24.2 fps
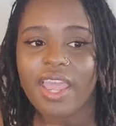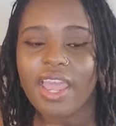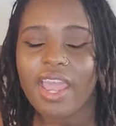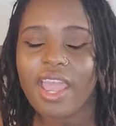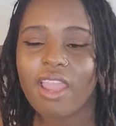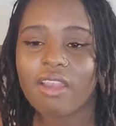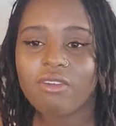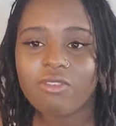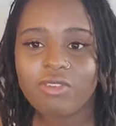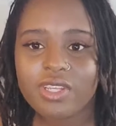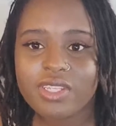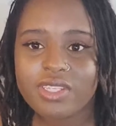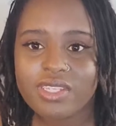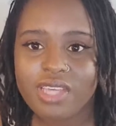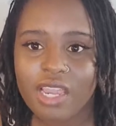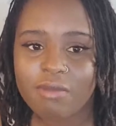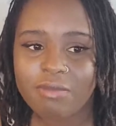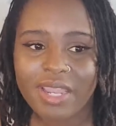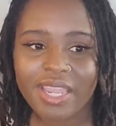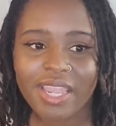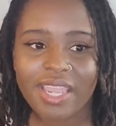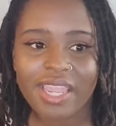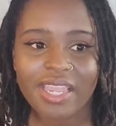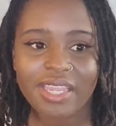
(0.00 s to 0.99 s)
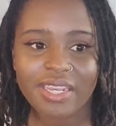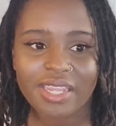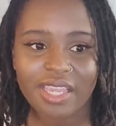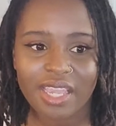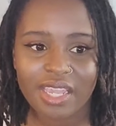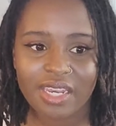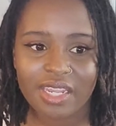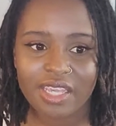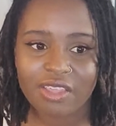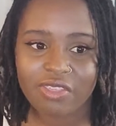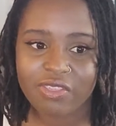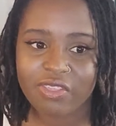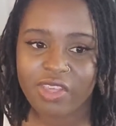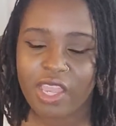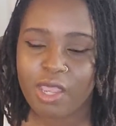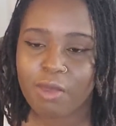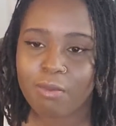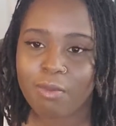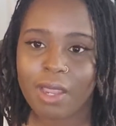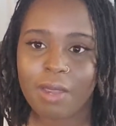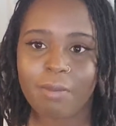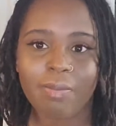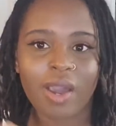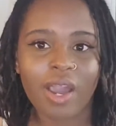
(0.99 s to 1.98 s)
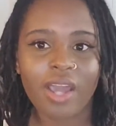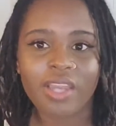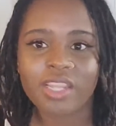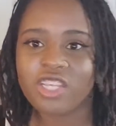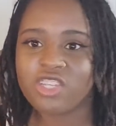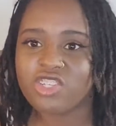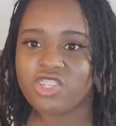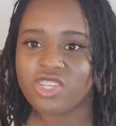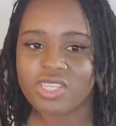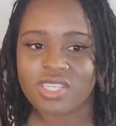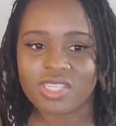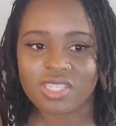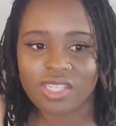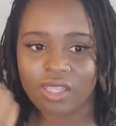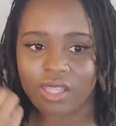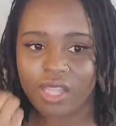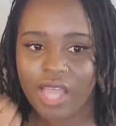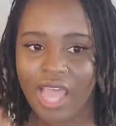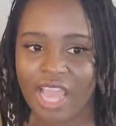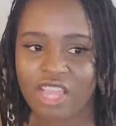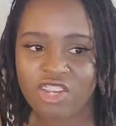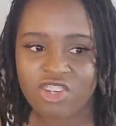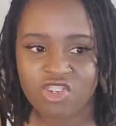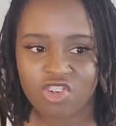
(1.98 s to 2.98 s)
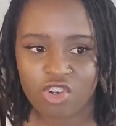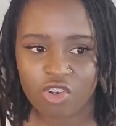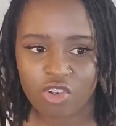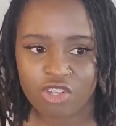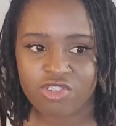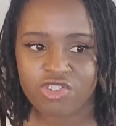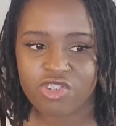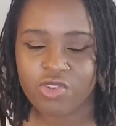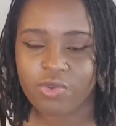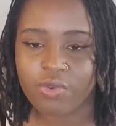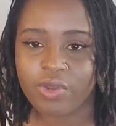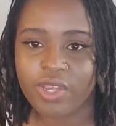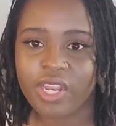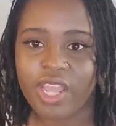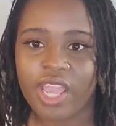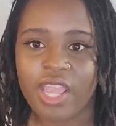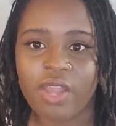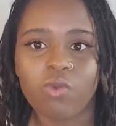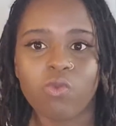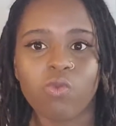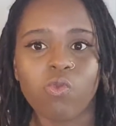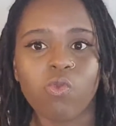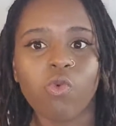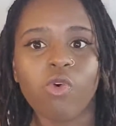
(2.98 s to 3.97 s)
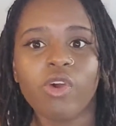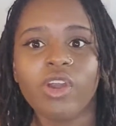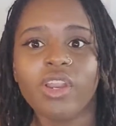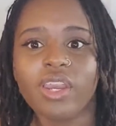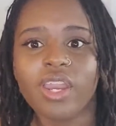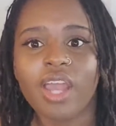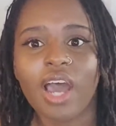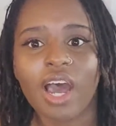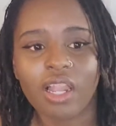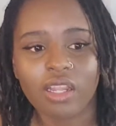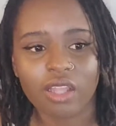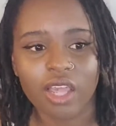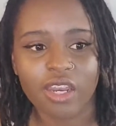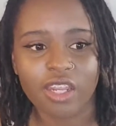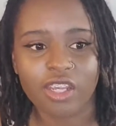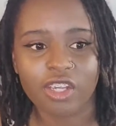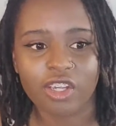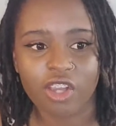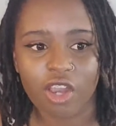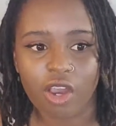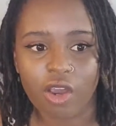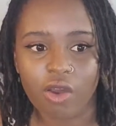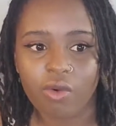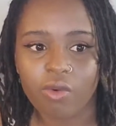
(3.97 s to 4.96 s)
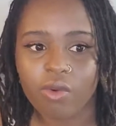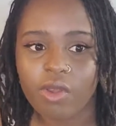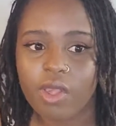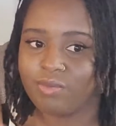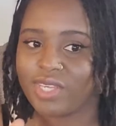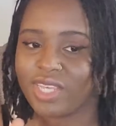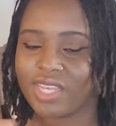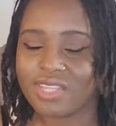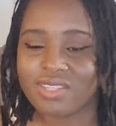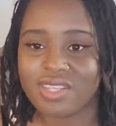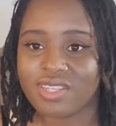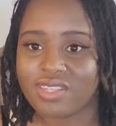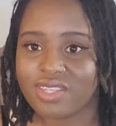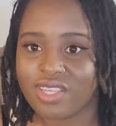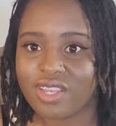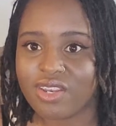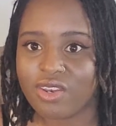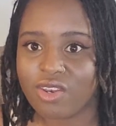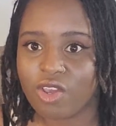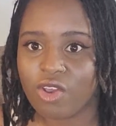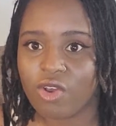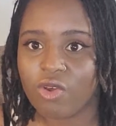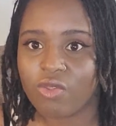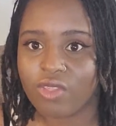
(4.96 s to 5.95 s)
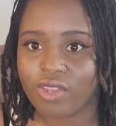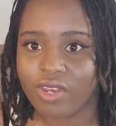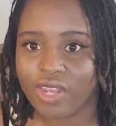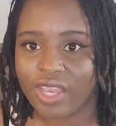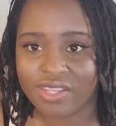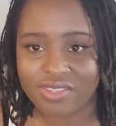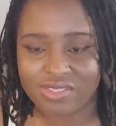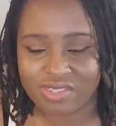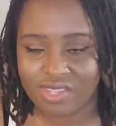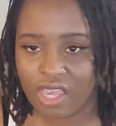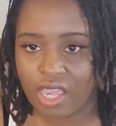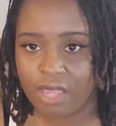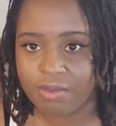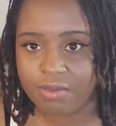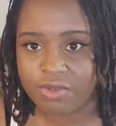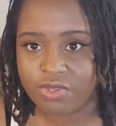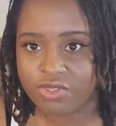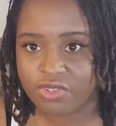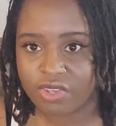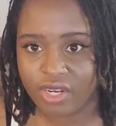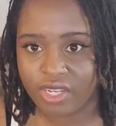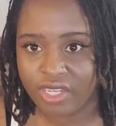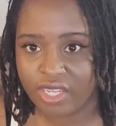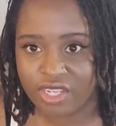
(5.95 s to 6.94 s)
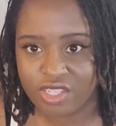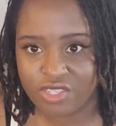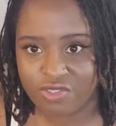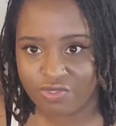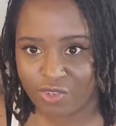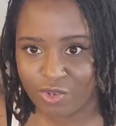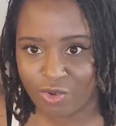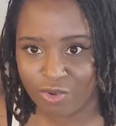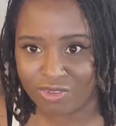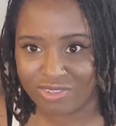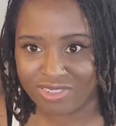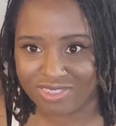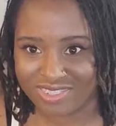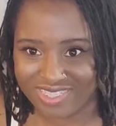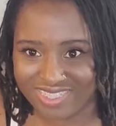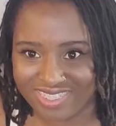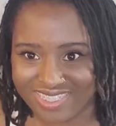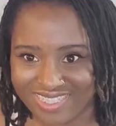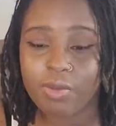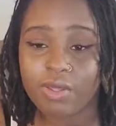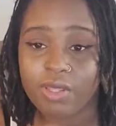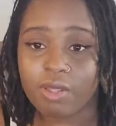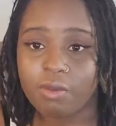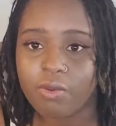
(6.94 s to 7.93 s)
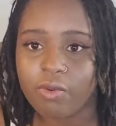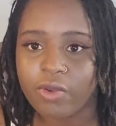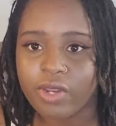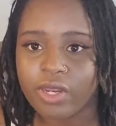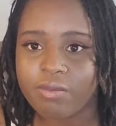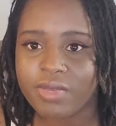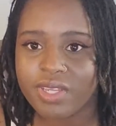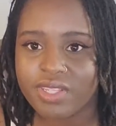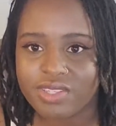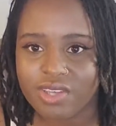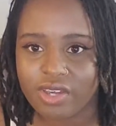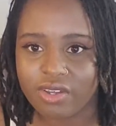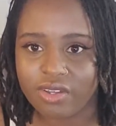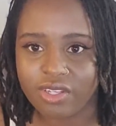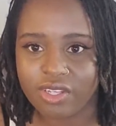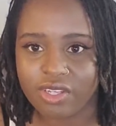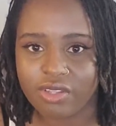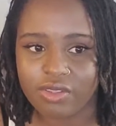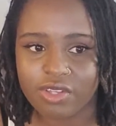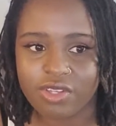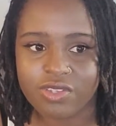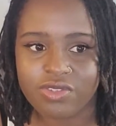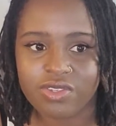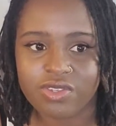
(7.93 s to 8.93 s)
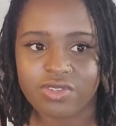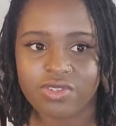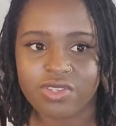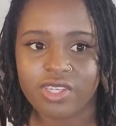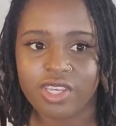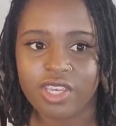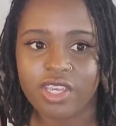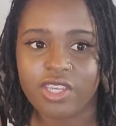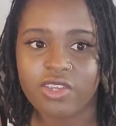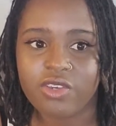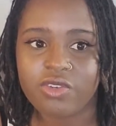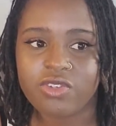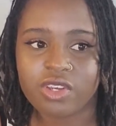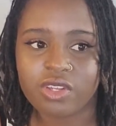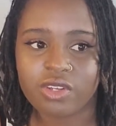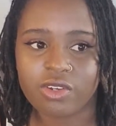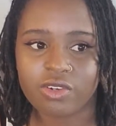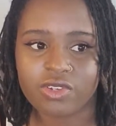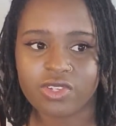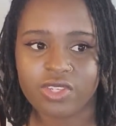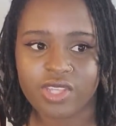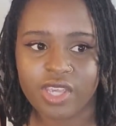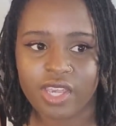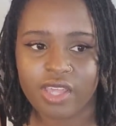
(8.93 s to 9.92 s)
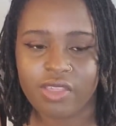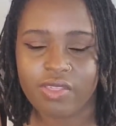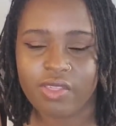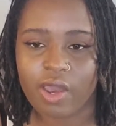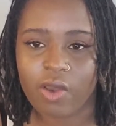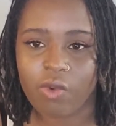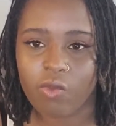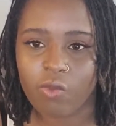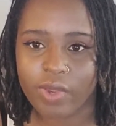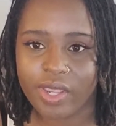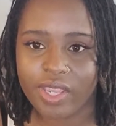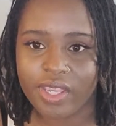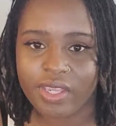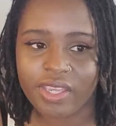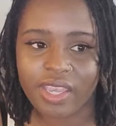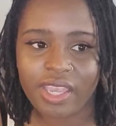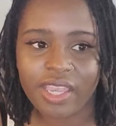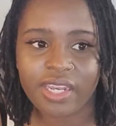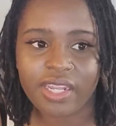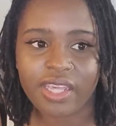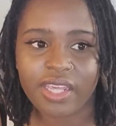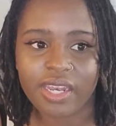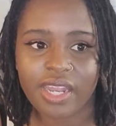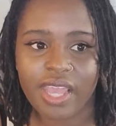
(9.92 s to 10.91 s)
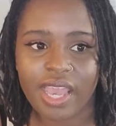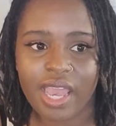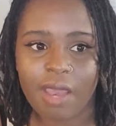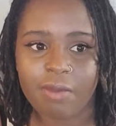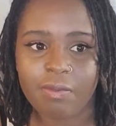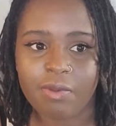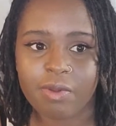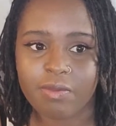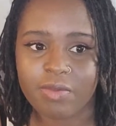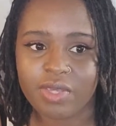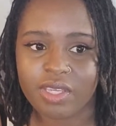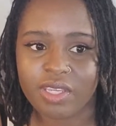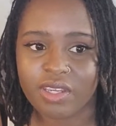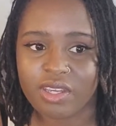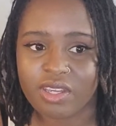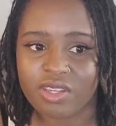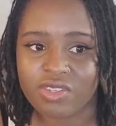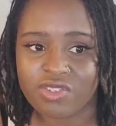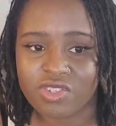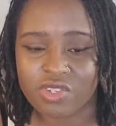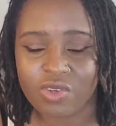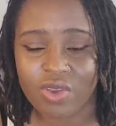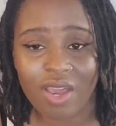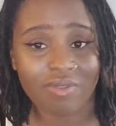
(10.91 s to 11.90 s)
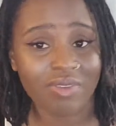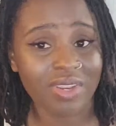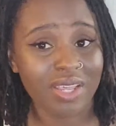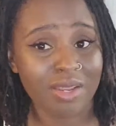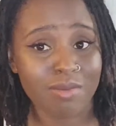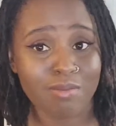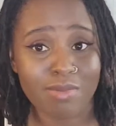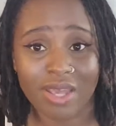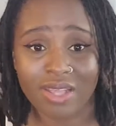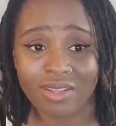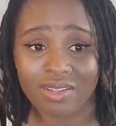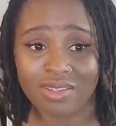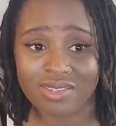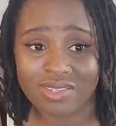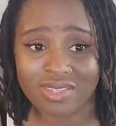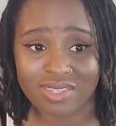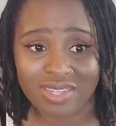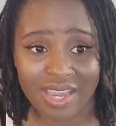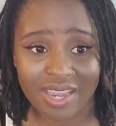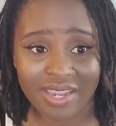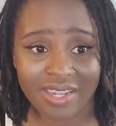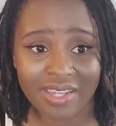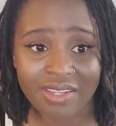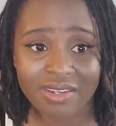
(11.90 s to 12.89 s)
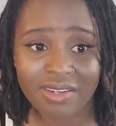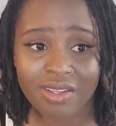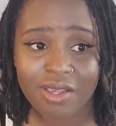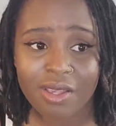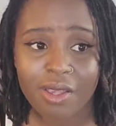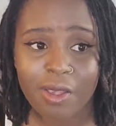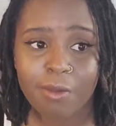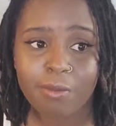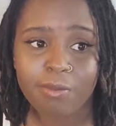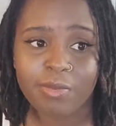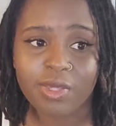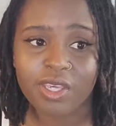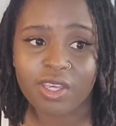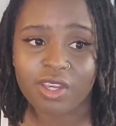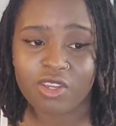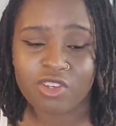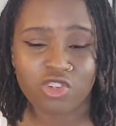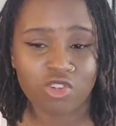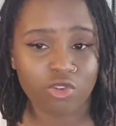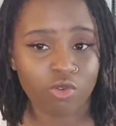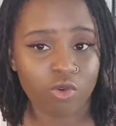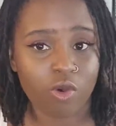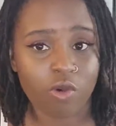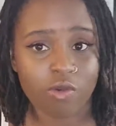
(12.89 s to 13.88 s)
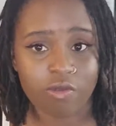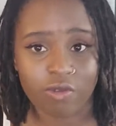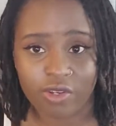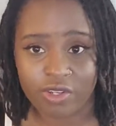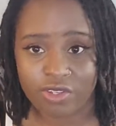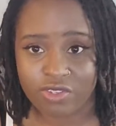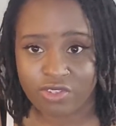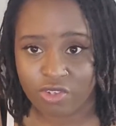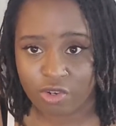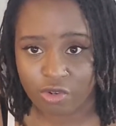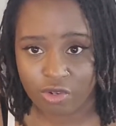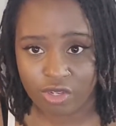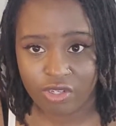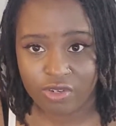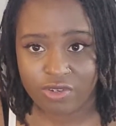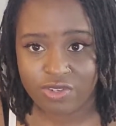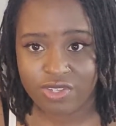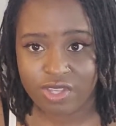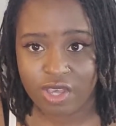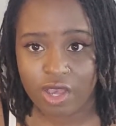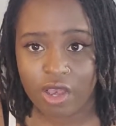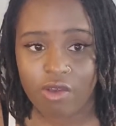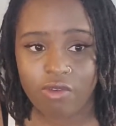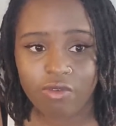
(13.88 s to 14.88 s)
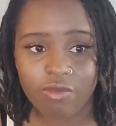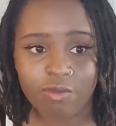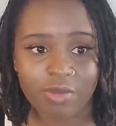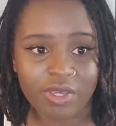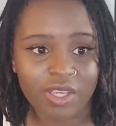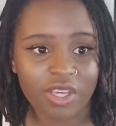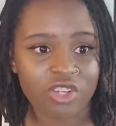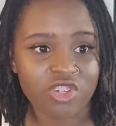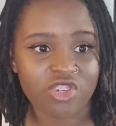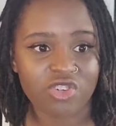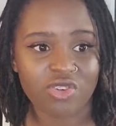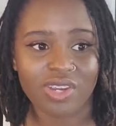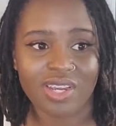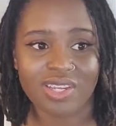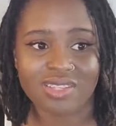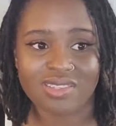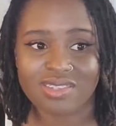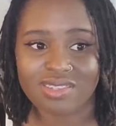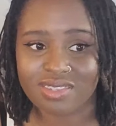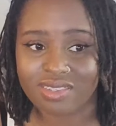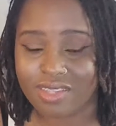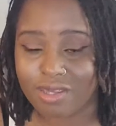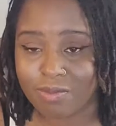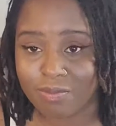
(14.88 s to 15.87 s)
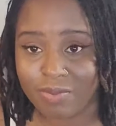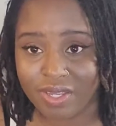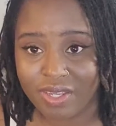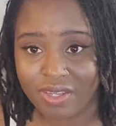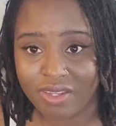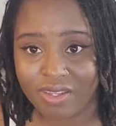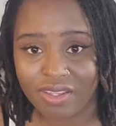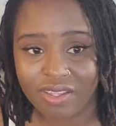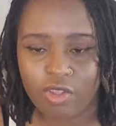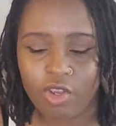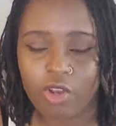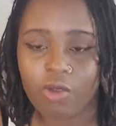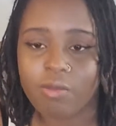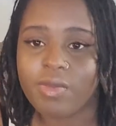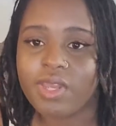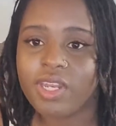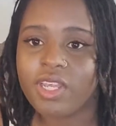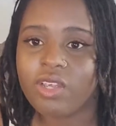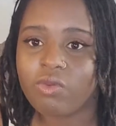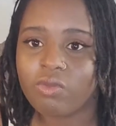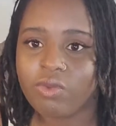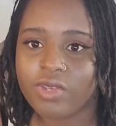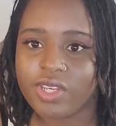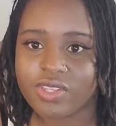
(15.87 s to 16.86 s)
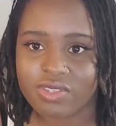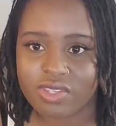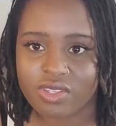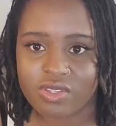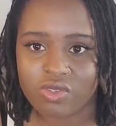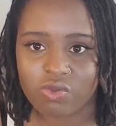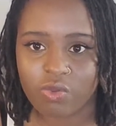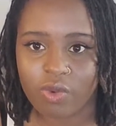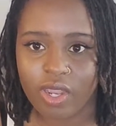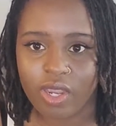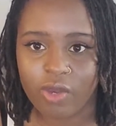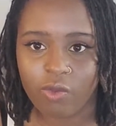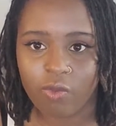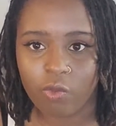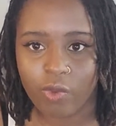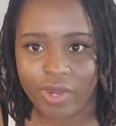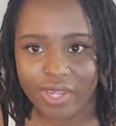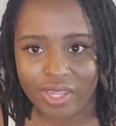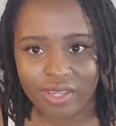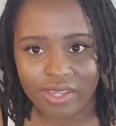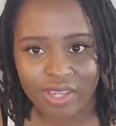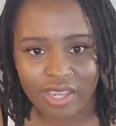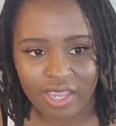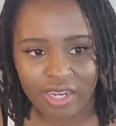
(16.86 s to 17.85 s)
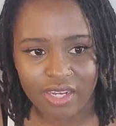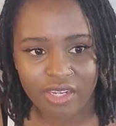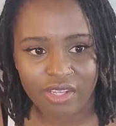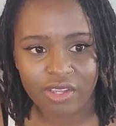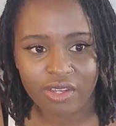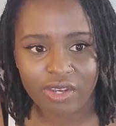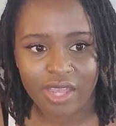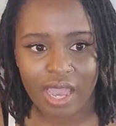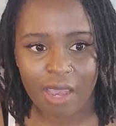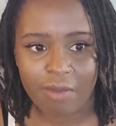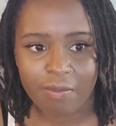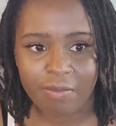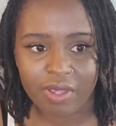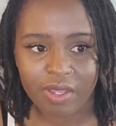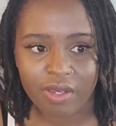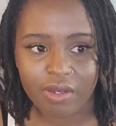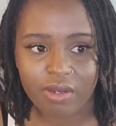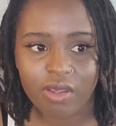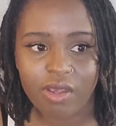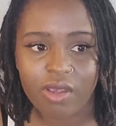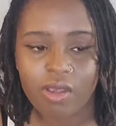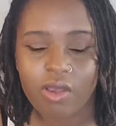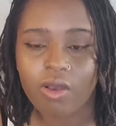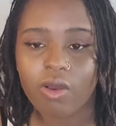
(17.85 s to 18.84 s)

Every time I ate anything, my body just latched onto it and would not let it go because it didn't know the next time it was going to get its fuel. But the point of me telling you this is to get you to understand that weight gain can happen because you have an imbalanced diet, because you're overexerting yourself, because you're not sleeping. There are many reasons why weight gain could happen.